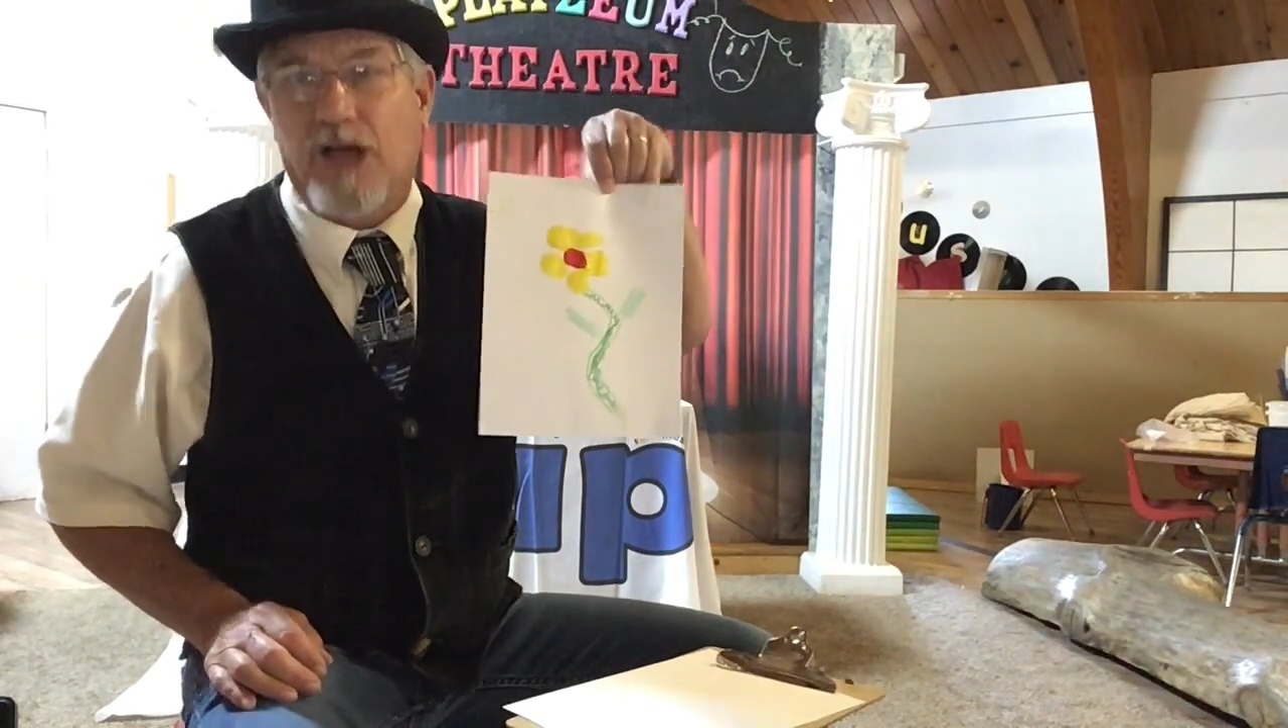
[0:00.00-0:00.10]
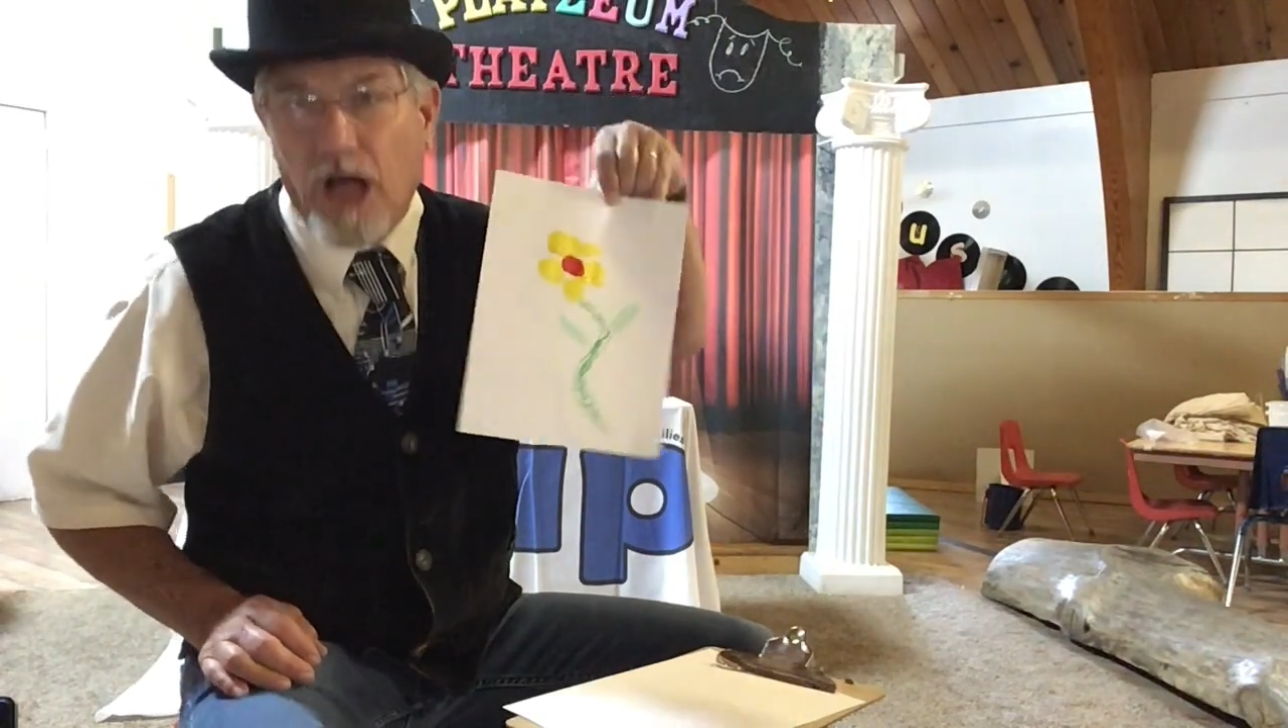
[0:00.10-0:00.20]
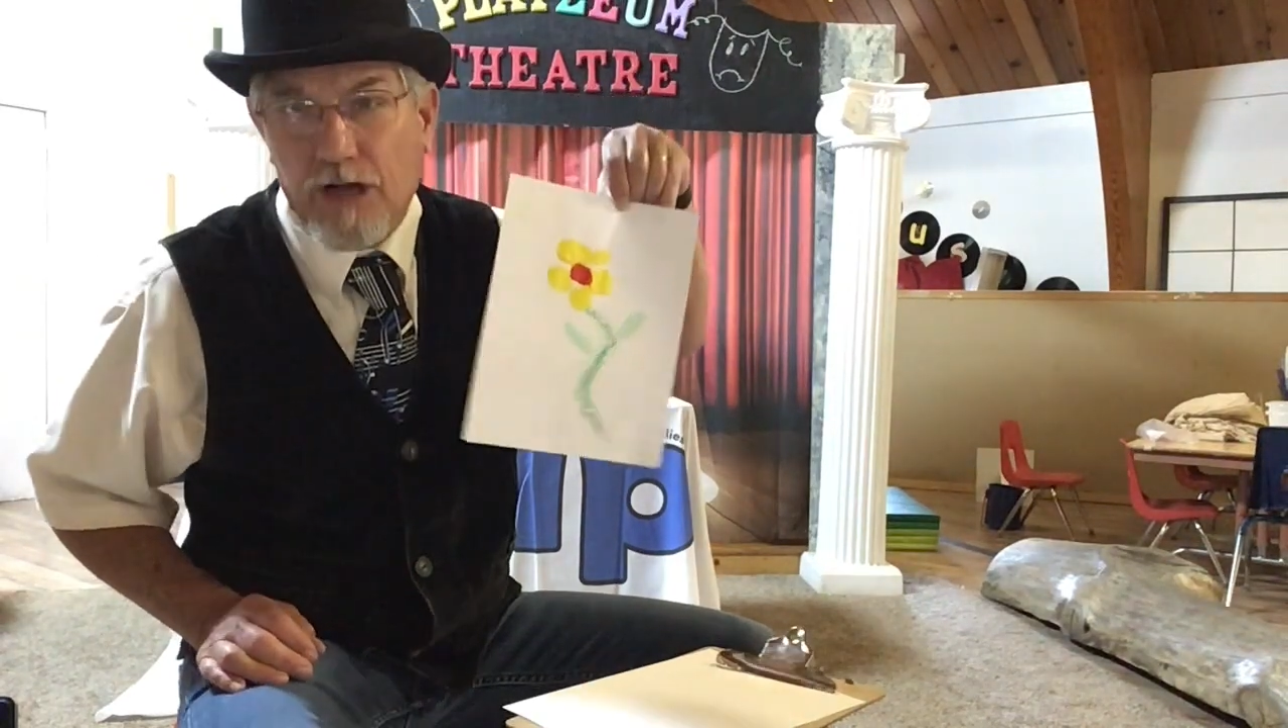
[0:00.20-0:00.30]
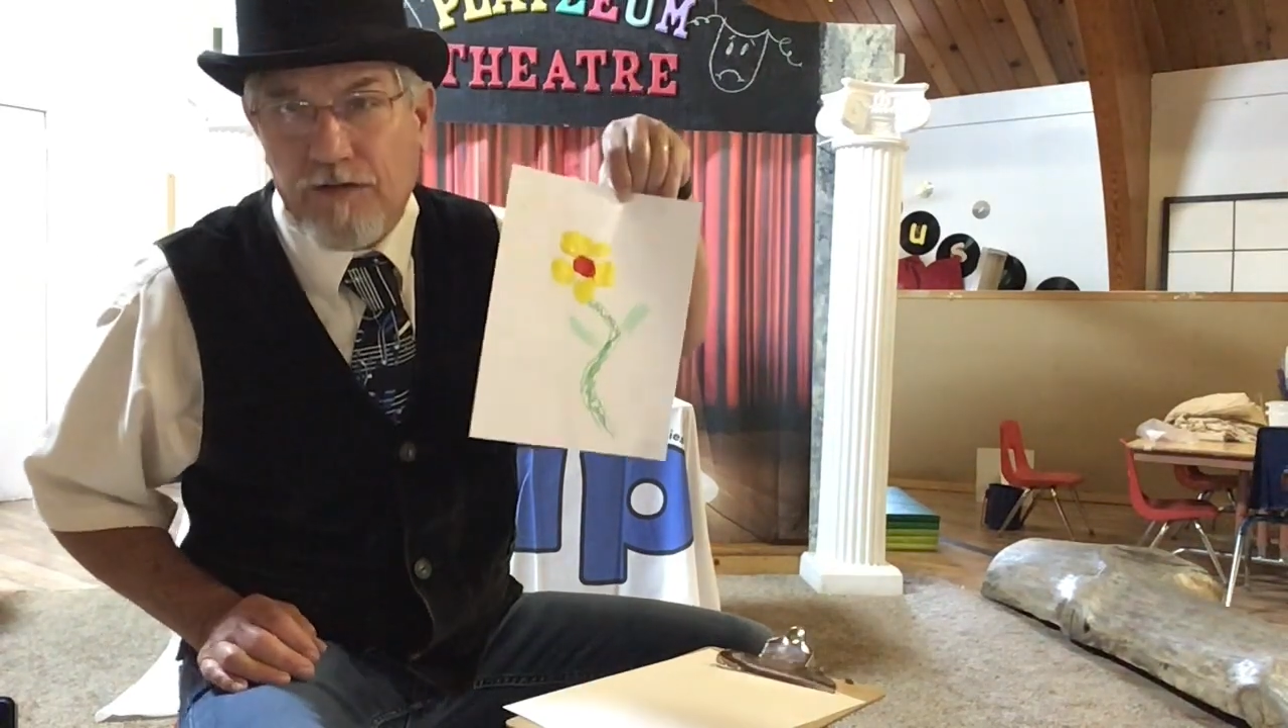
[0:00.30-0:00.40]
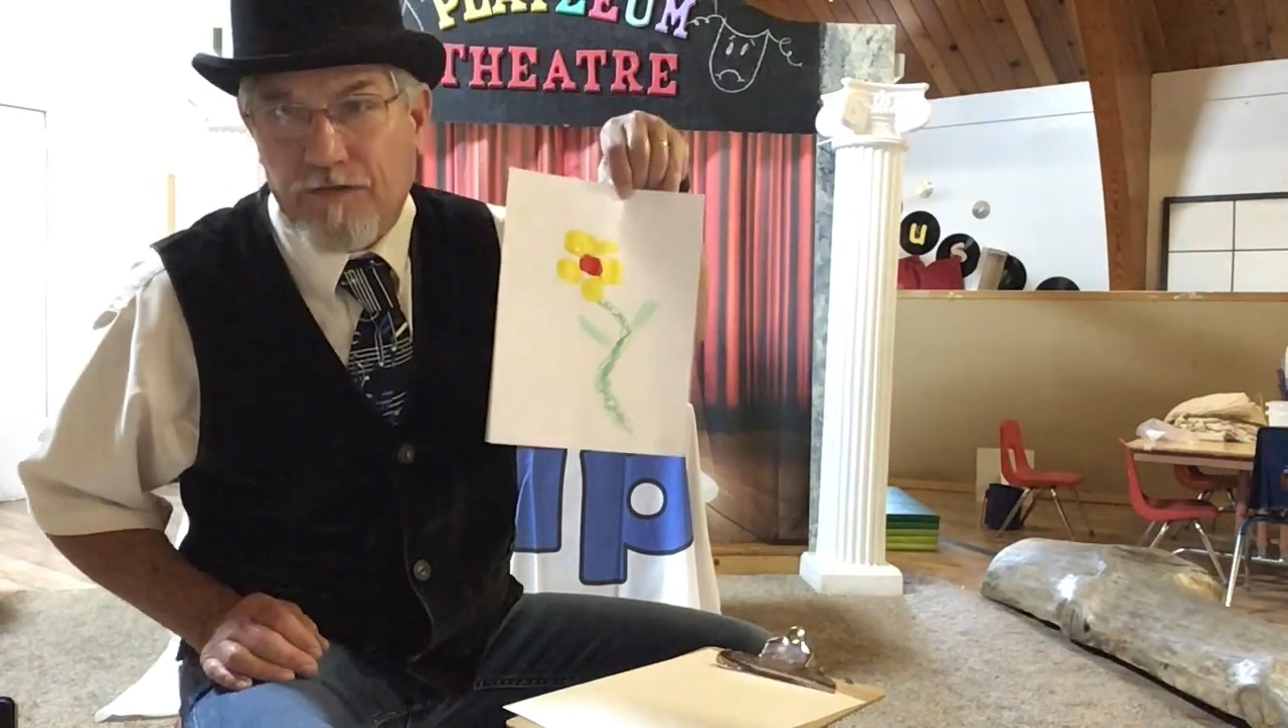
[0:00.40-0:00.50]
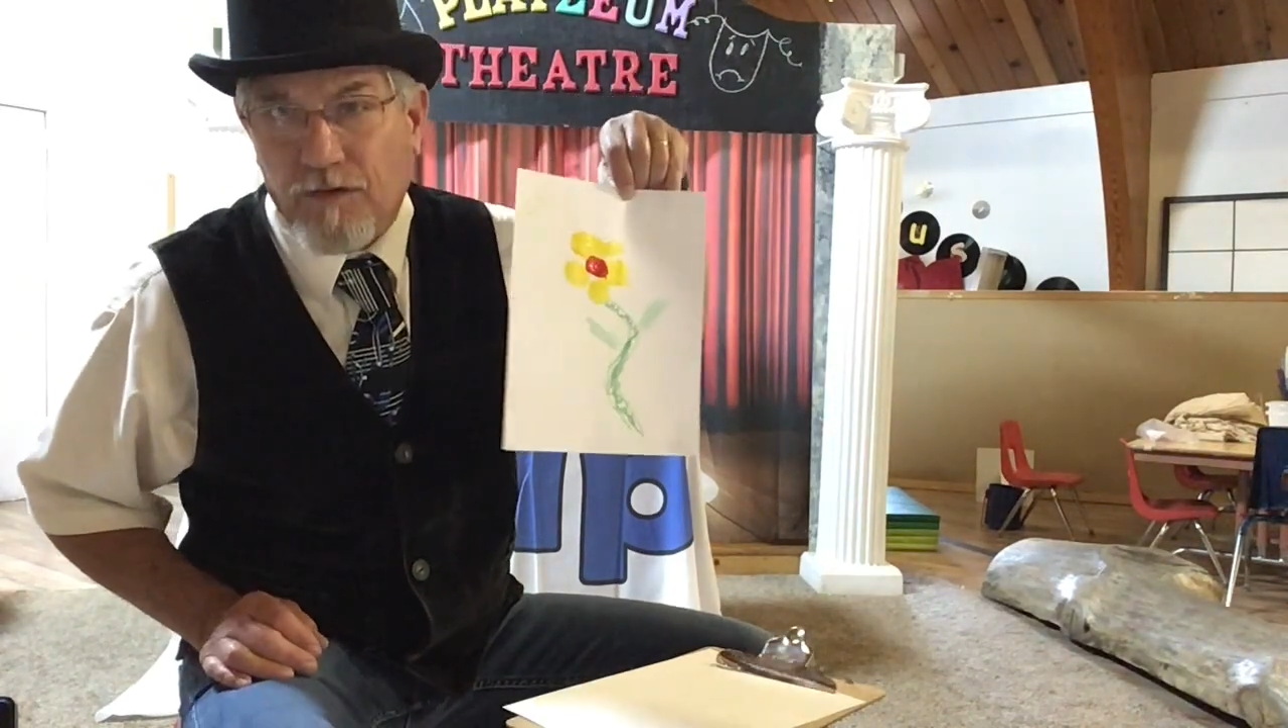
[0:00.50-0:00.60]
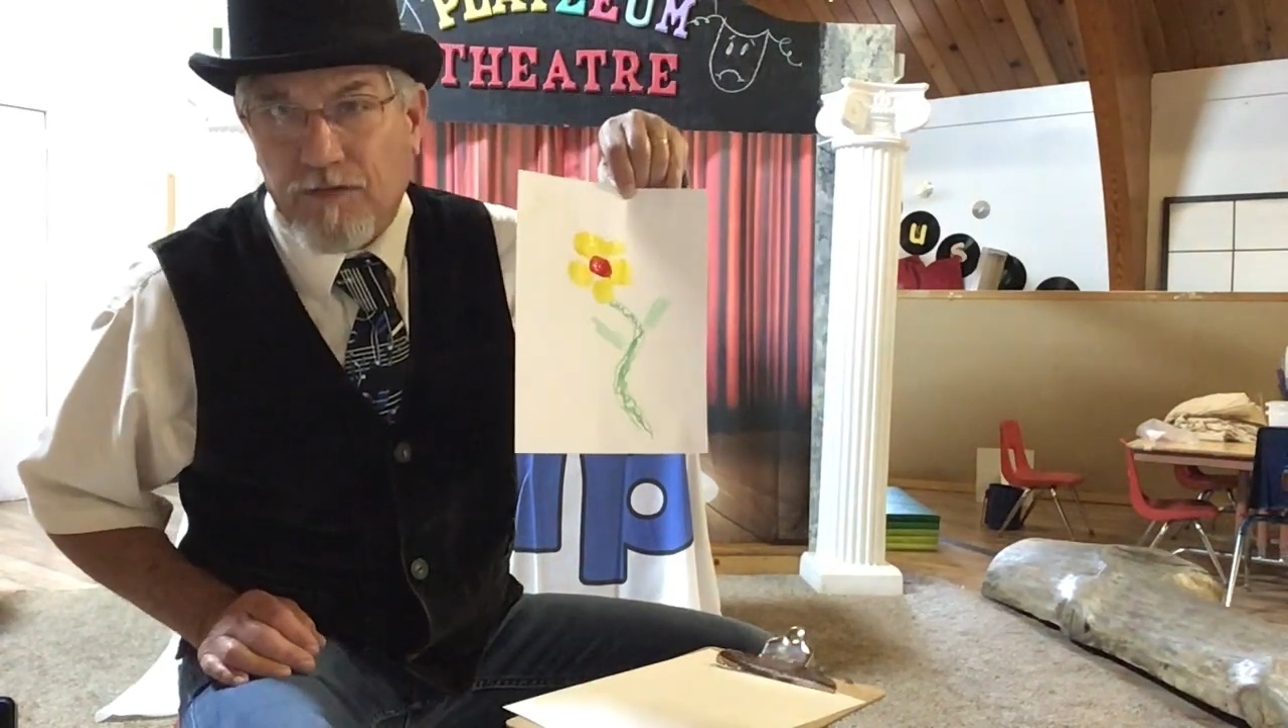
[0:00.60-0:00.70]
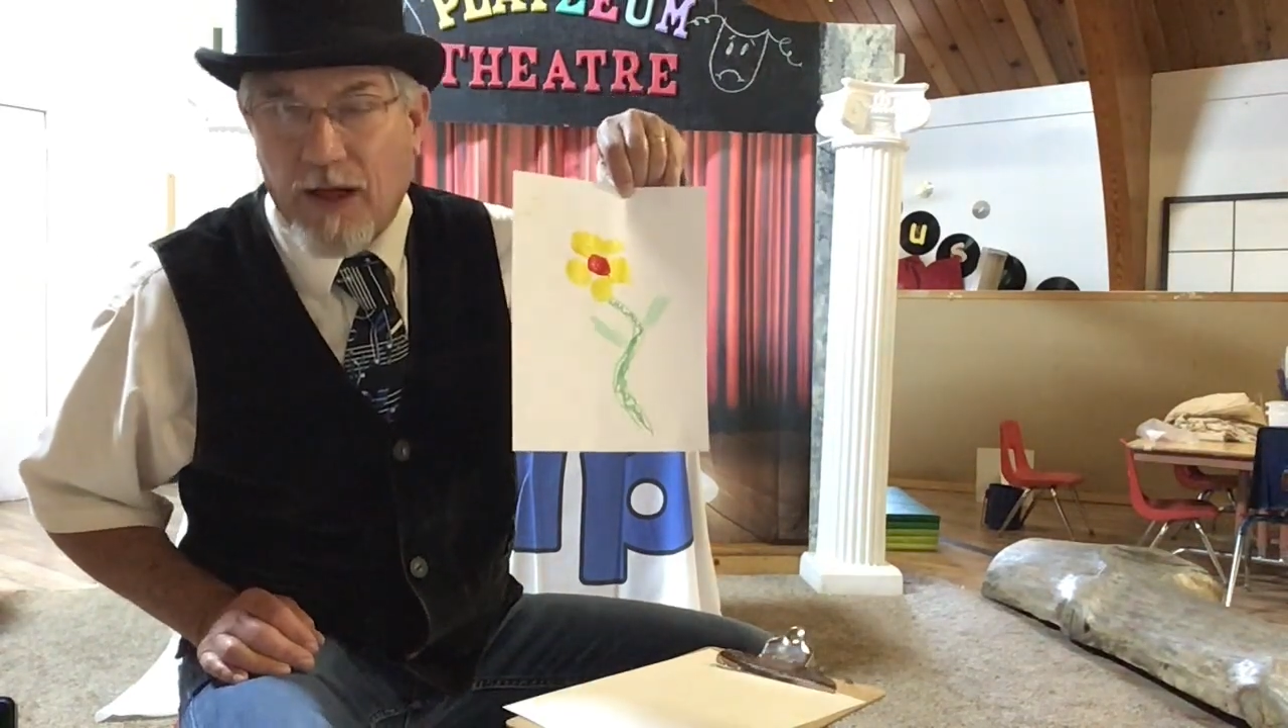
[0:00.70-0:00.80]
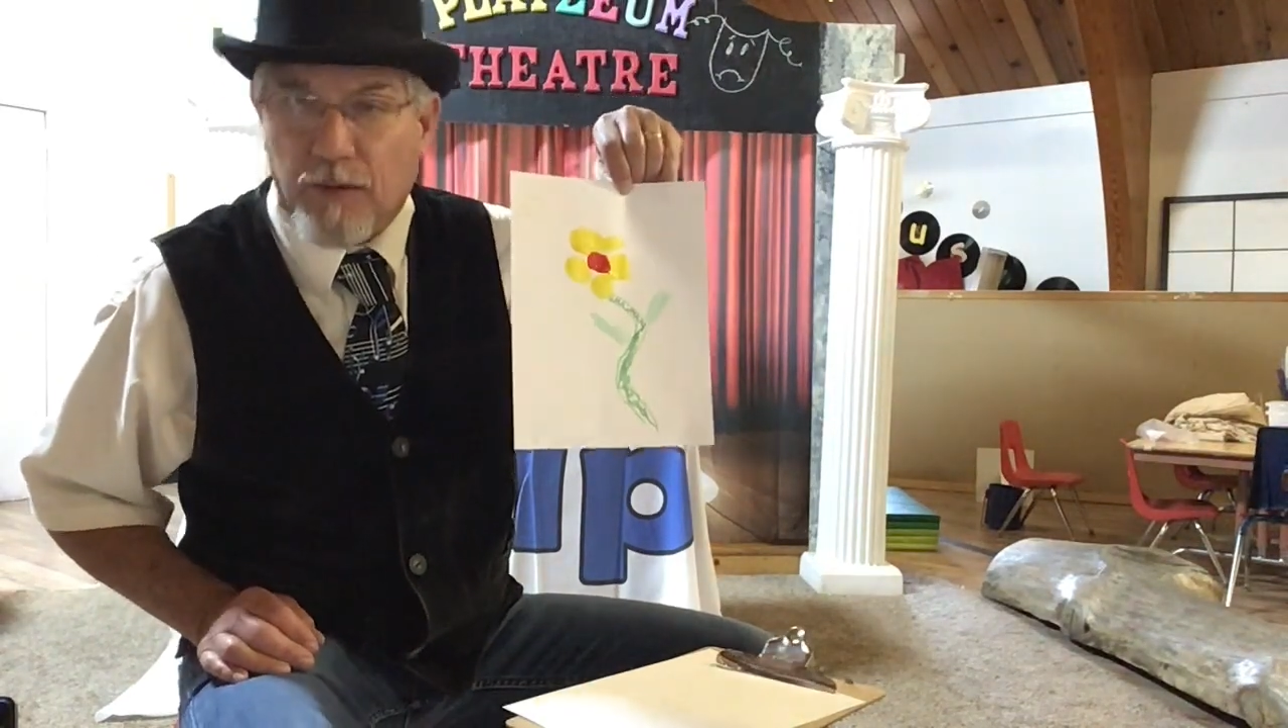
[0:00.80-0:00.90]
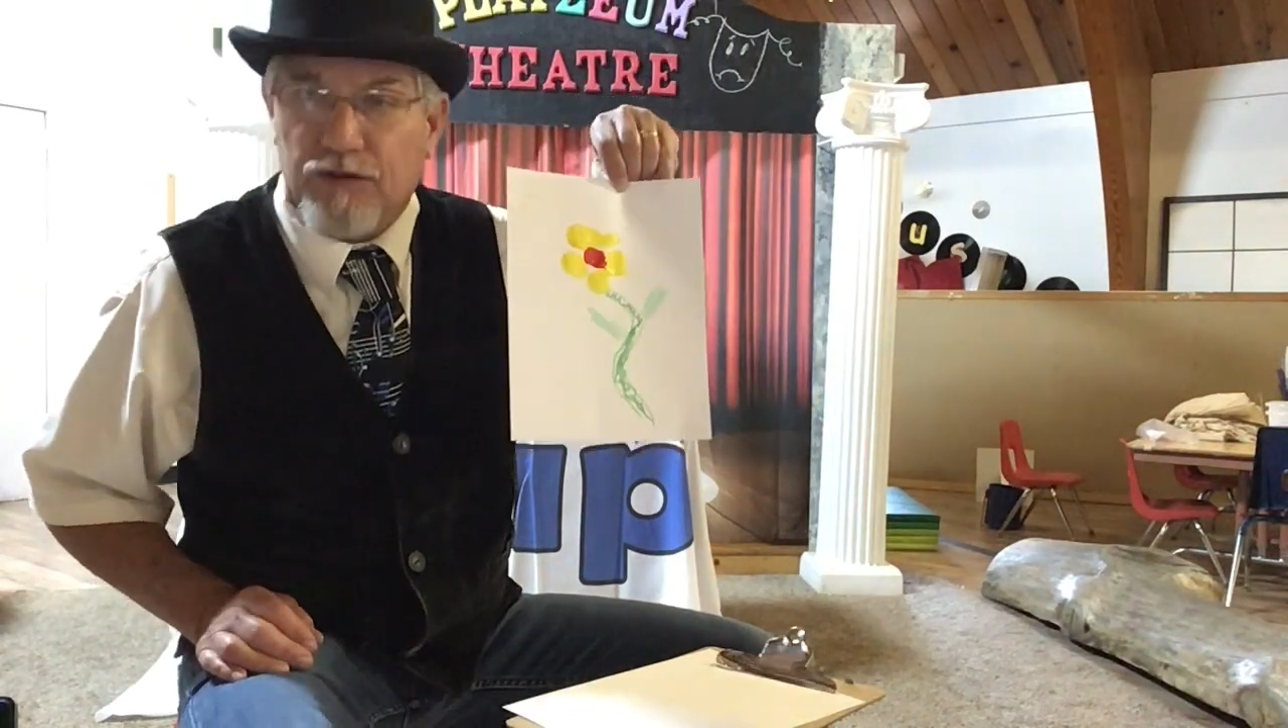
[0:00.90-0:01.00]
colorful
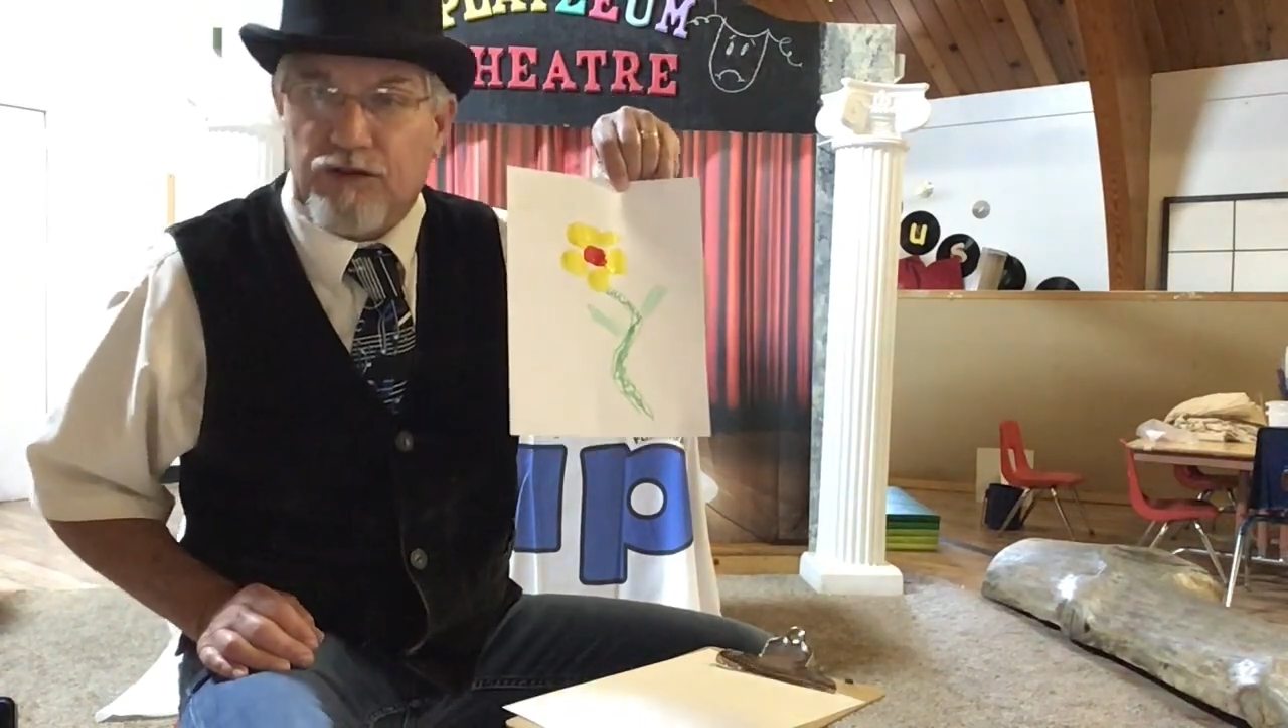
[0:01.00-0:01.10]
flower.